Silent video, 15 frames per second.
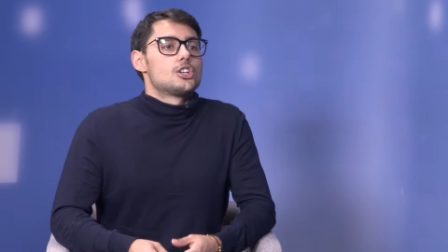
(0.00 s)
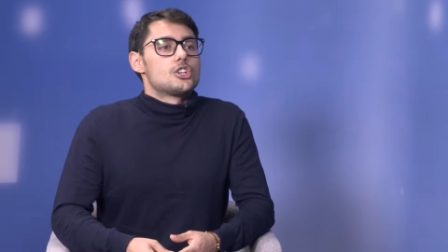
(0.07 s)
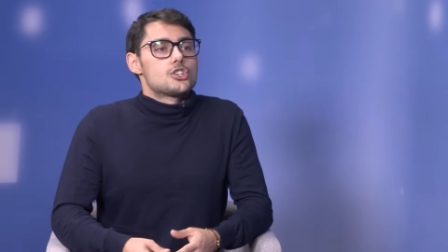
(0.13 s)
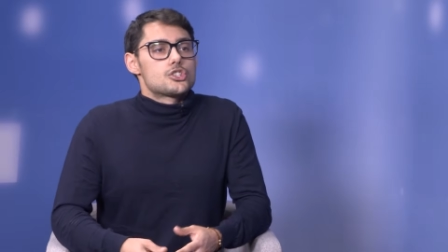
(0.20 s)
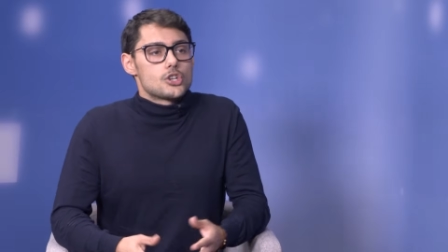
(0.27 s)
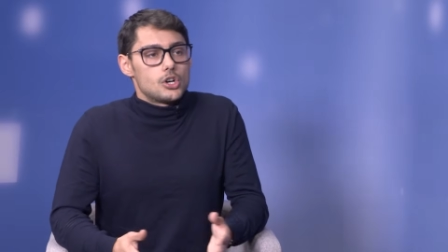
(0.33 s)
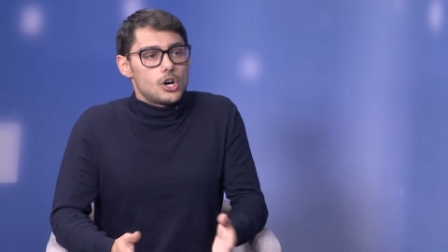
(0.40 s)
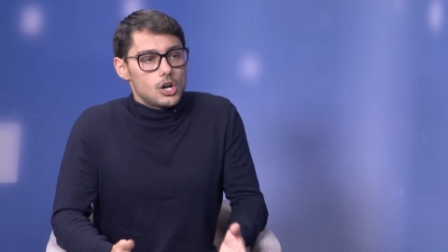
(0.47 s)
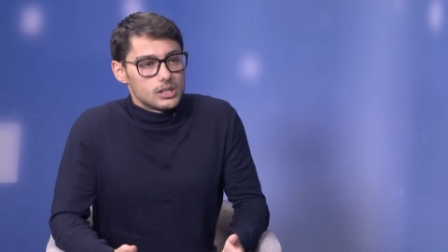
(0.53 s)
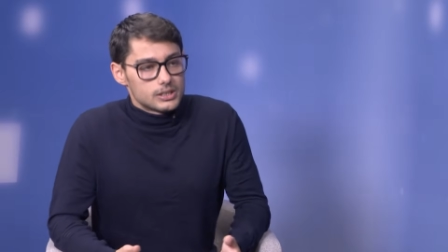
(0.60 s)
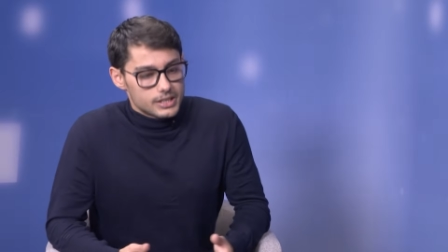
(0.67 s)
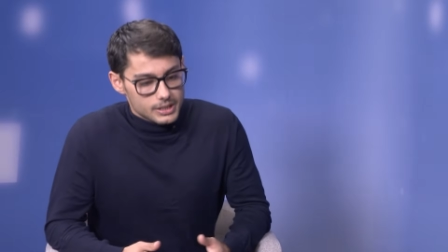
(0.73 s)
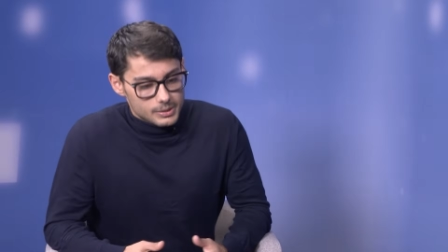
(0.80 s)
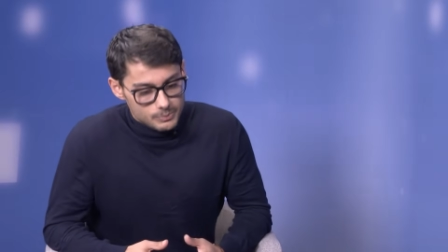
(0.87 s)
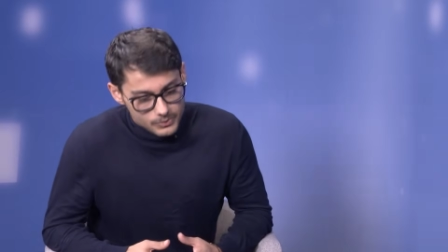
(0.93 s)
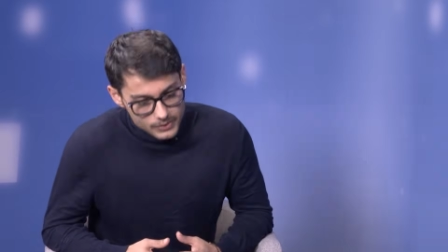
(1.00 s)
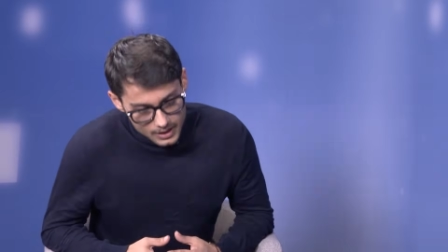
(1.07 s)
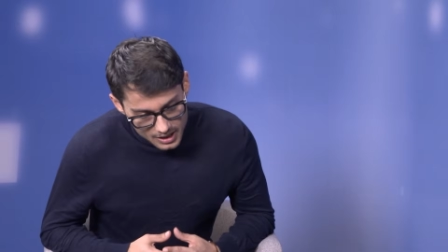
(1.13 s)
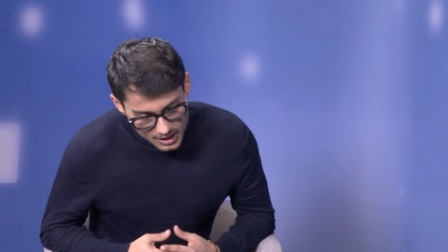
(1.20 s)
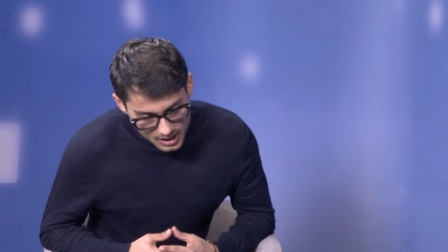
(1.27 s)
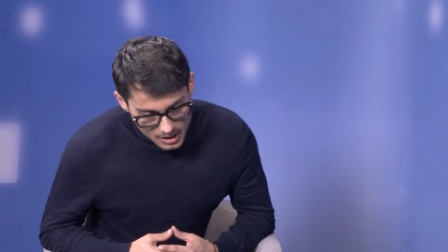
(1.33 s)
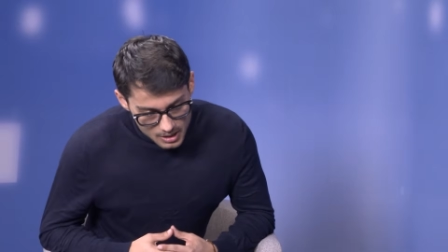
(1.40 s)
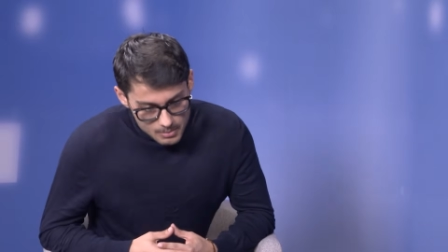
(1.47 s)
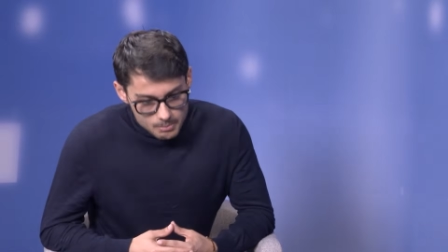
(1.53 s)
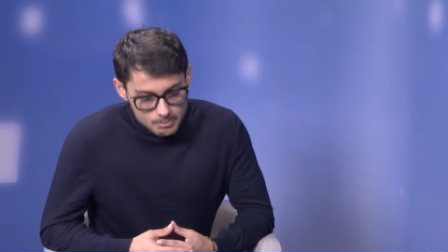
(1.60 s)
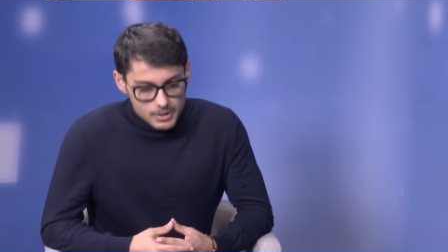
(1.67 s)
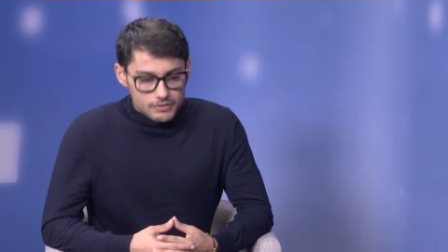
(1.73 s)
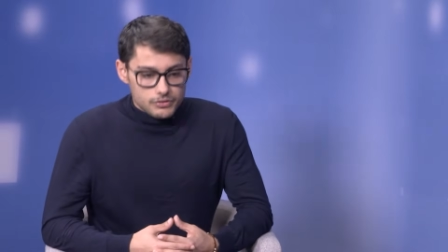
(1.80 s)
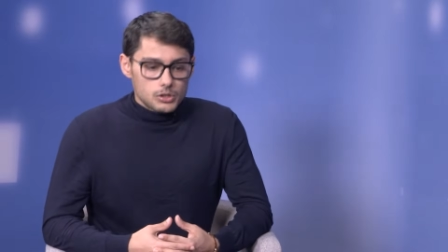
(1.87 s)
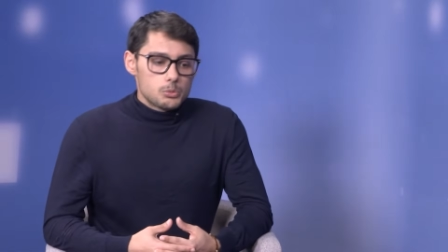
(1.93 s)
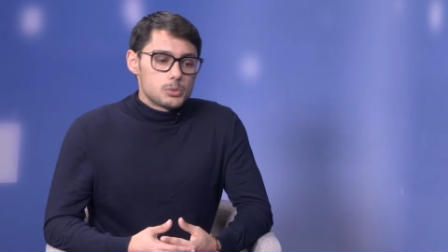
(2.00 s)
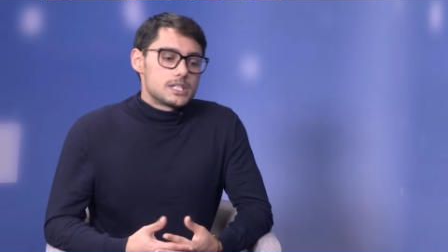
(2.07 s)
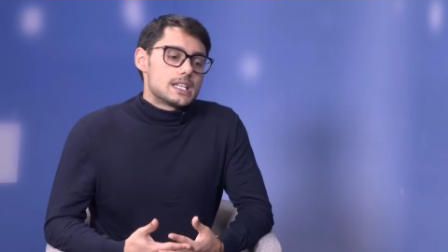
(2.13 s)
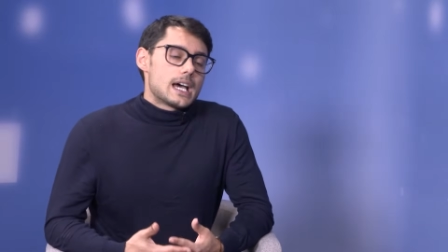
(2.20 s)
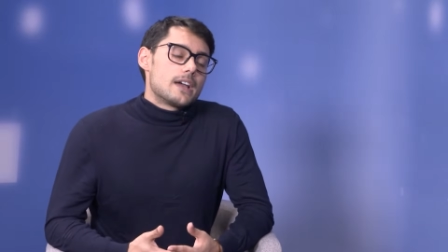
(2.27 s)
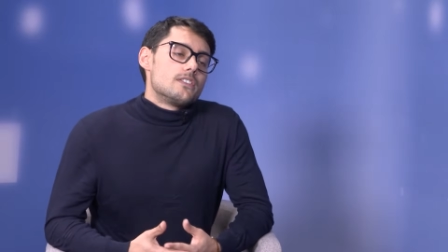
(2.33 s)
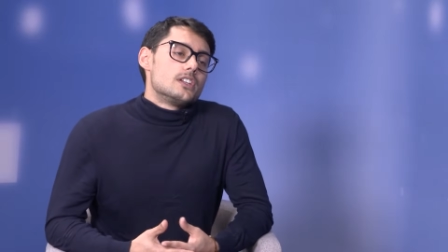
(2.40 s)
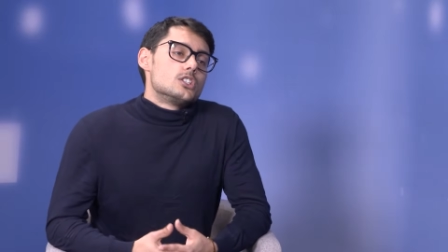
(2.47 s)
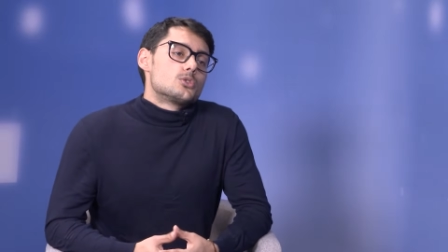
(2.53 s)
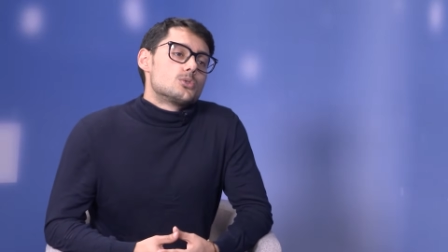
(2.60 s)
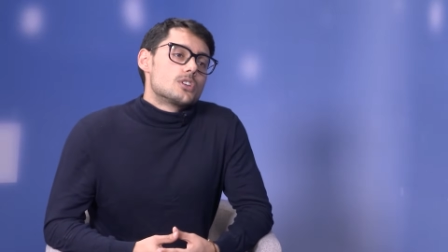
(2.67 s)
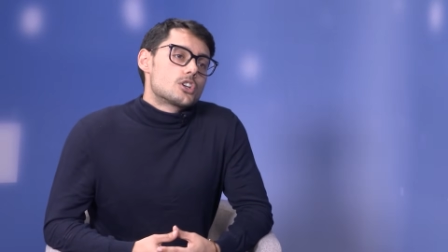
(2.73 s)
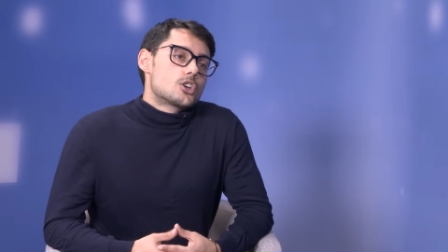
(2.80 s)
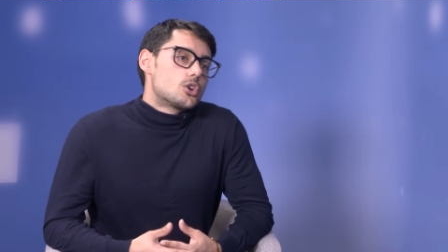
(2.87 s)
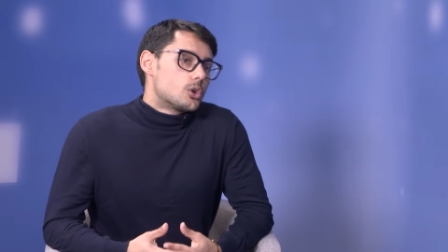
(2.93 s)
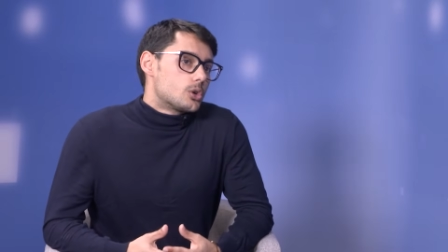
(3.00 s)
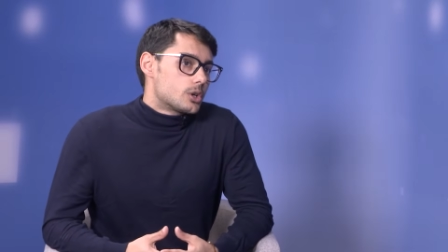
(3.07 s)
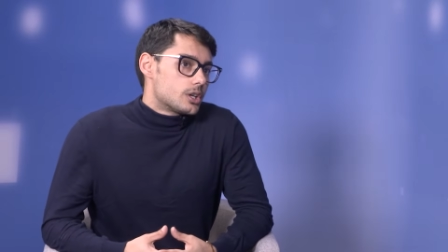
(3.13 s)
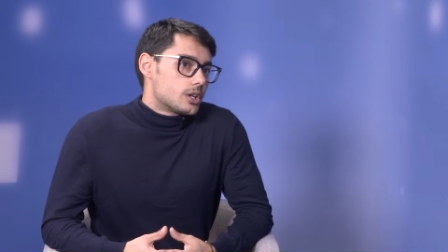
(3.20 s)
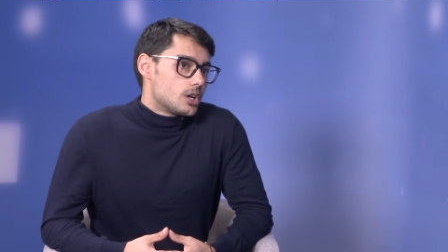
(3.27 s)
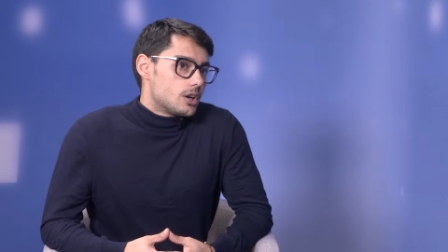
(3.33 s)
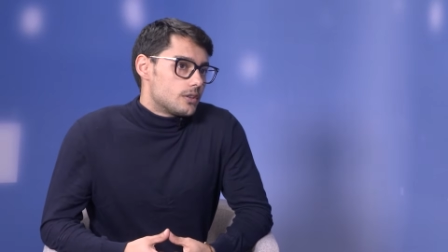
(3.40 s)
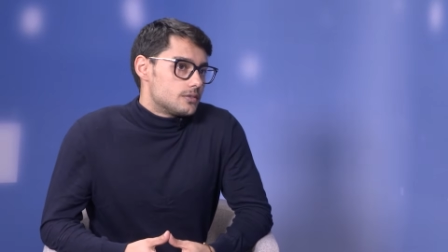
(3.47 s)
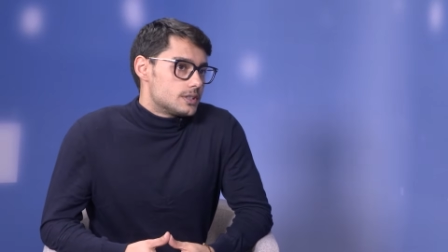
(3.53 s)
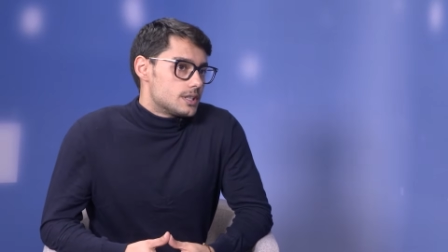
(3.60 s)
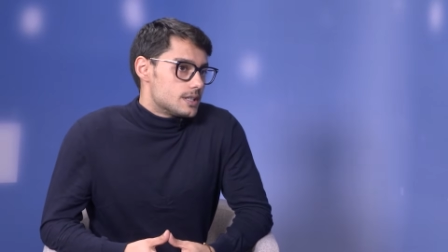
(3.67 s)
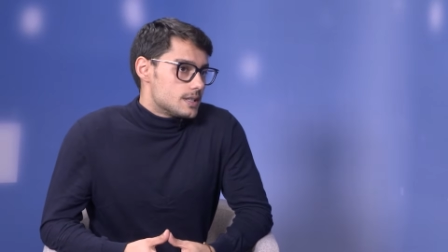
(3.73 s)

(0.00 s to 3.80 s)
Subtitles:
So, Holger, before we dive into the core of the